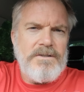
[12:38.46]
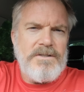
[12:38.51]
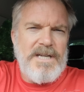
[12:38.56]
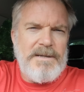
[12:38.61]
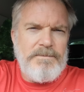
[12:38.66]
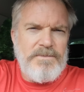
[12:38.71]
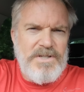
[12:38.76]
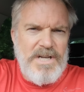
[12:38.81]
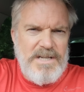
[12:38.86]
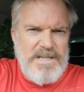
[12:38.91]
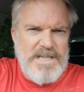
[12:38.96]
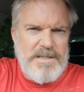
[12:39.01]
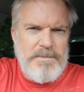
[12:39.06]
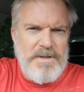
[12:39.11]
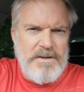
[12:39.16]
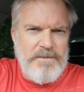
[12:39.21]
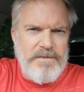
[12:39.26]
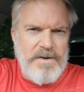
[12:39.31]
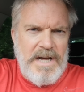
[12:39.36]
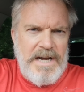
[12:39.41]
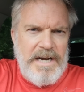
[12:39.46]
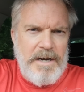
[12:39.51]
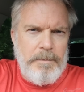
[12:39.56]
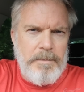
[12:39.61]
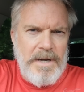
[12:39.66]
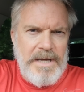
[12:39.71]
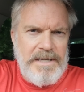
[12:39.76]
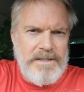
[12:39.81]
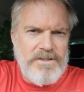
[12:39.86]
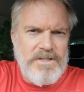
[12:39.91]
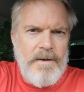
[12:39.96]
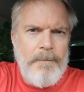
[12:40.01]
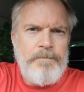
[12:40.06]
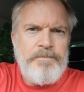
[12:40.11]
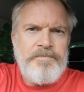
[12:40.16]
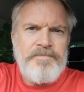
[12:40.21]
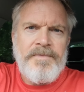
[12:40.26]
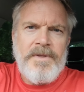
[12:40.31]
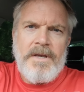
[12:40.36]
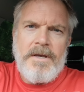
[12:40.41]
Tim teaches me to fly airplanes.
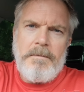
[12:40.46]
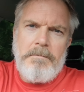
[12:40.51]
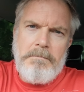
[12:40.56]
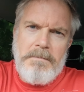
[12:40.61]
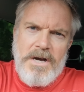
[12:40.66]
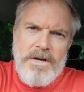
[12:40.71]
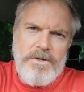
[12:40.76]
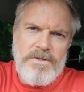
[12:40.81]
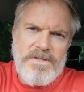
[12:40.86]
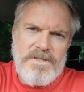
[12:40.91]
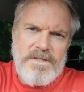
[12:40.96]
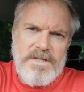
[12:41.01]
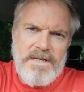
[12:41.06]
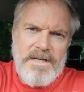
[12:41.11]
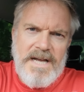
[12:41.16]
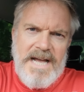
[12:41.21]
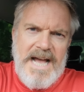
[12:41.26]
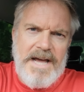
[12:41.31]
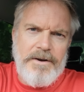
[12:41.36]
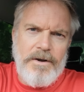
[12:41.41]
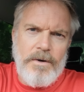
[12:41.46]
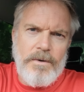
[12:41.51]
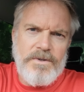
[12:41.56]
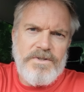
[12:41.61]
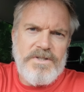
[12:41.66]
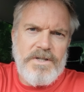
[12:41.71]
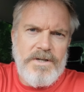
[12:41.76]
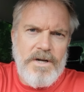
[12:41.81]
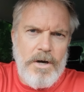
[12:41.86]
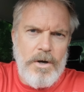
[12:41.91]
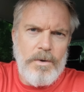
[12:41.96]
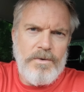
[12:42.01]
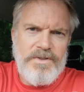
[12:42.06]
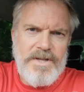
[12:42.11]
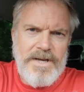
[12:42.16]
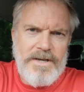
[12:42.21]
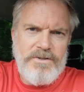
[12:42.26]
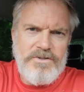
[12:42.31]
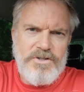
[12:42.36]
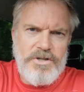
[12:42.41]
Most adults can
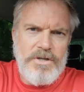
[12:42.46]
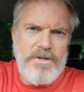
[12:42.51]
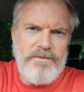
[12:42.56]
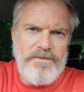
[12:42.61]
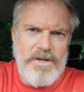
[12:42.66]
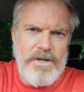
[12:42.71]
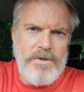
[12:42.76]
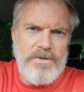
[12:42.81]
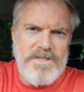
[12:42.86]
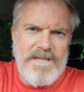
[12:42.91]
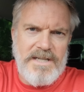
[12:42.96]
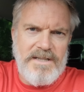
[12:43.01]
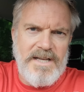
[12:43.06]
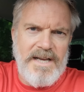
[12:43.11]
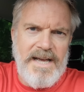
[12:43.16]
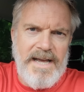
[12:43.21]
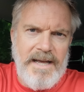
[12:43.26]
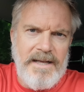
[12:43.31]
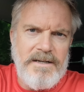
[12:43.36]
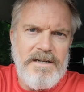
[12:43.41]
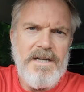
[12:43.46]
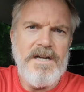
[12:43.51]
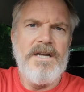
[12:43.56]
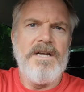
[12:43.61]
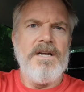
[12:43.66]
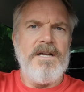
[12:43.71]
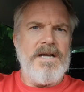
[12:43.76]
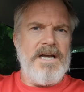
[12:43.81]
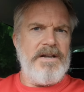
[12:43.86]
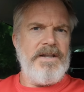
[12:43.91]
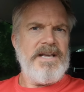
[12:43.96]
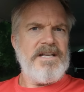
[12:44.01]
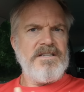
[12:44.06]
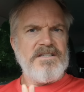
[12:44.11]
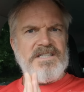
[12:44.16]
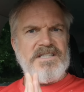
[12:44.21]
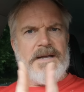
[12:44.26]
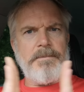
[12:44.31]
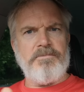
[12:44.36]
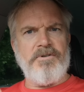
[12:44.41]
hold those two views in their head and they
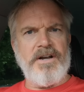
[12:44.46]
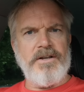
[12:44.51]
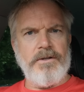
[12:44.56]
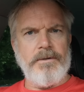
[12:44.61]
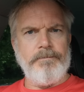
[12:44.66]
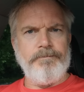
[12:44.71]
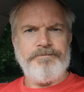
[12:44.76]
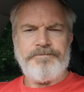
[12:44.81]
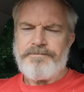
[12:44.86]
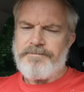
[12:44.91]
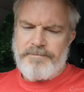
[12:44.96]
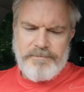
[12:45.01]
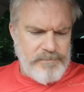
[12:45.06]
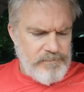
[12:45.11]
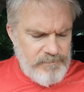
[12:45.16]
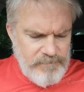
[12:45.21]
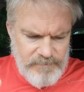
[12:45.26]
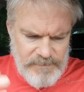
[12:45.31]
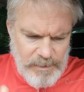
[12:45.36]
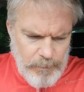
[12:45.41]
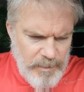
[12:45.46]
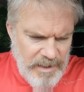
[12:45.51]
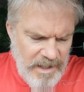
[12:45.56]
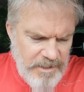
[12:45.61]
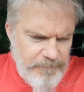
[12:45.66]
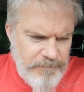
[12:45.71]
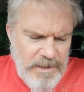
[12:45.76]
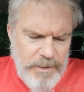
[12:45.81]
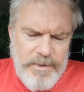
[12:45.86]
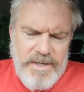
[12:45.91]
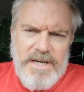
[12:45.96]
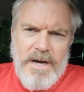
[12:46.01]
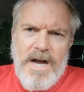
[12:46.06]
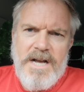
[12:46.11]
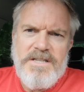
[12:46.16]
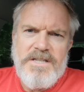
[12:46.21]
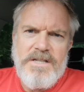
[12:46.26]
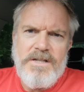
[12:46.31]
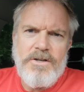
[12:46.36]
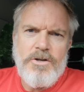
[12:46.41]
can separate them. When I flew with
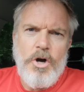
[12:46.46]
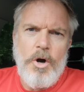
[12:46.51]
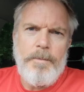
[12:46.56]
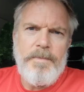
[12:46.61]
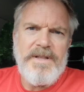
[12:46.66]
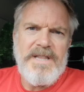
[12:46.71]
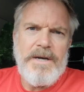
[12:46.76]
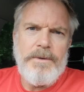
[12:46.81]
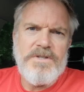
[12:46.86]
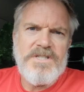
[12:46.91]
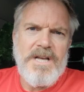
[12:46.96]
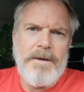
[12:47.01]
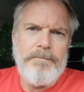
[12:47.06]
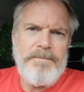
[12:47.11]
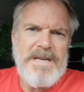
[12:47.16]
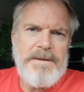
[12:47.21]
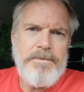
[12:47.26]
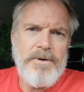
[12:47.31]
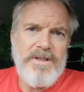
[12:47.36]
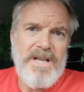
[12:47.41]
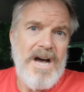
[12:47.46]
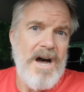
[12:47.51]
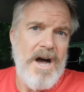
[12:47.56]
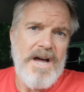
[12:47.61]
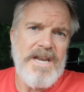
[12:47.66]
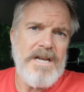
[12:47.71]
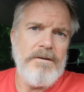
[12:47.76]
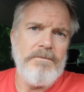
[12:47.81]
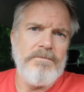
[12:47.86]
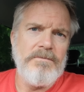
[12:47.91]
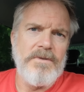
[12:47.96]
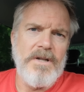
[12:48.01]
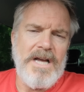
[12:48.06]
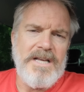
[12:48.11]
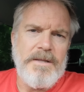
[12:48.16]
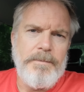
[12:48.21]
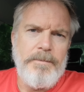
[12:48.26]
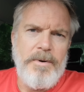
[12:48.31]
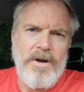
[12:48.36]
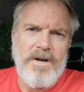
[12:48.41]
guys in the cockpit, there were some people that I didn't
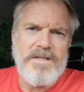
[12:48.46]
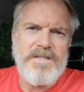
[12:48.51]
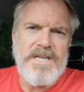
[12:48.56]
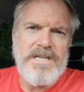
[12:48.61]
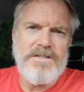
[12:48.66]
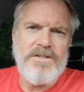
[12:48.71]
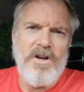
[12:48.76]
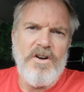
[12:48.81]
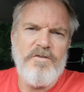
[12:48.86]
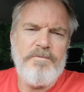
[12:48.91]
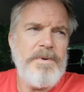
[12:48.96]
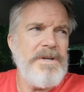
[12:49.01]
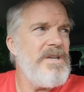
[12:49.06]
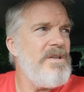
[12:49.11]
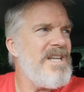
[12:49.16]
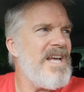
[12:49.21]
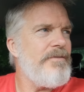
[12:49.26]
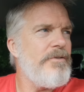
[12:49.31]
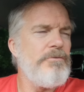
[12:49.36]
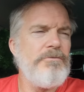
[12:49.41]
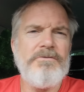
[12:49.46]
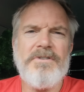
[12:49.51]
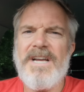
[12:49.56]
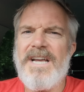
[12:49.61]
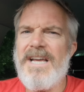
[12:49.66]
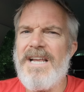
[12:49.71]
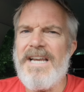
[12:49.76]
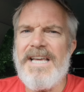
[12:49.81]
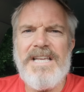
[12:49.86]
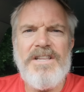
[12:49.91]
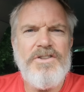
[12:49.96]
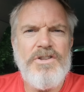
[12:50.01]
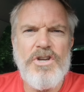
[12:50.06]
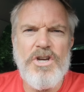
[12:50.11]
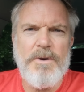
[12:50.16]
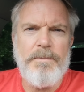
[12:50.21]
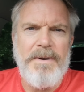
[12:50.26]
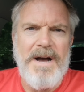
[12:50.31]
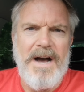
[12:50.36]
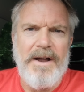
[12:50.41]
like the politics of, but you never really
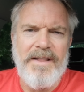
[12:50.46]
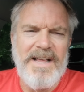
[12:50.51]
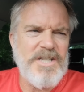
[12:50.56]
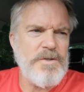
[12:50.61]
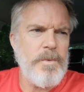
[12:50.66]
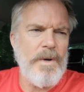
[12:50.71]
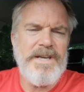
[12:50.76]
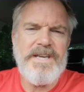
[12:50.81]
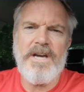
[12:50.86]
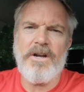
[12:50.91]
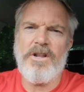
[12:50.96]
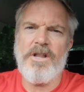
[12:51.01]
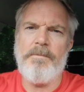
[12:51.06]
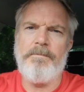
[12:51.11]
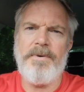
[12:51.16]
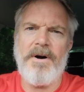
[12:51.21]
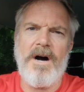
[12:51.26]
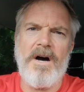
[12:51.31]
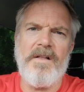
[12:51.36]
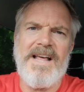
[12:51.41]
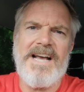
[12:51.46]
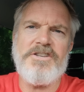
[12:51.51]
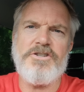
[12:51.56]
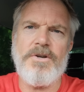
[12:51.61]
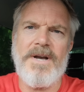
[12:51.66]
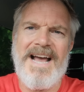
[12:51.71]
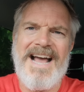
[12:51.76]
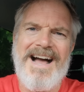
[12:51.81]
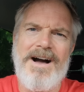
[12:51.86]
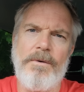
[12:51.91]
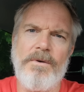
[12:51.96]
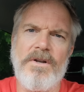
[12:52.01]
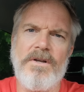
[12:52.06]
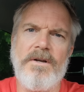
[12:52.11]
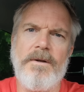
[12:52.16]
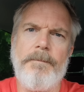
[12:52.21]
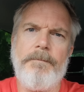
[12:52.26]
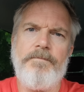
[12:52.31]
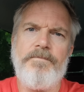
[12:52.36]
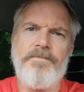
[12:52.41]
knew about. That's why you go to the bar. That's your
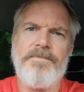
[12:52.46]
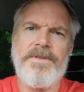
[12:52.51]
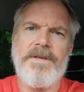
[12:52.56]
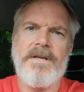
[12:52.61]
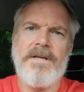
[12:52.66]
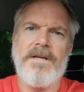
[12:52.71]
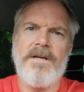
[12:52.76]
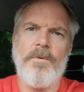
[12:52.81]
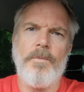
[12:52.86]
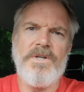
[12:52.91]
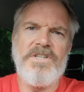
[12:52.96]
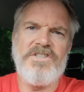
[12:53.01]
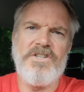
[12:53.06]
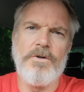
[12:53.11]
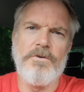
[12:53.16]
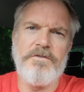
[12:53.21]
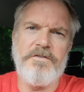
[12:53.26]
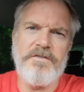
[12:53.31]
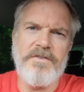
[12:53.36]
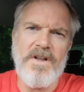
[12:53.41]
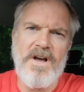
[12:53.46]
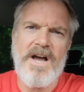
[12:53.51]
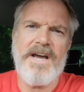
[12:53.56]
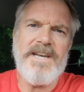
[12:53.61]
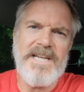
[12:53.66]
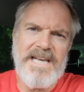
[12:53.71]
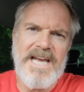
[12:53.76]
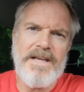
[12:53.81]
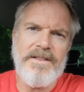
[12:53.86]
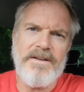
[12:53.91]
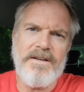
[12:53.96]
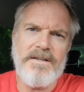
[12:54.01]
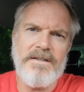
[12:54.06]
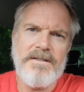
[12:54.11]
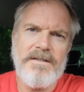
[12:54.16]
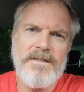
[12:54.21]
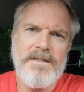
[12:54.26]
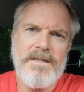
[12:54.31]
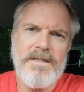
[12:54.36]
outlet. We still fly together.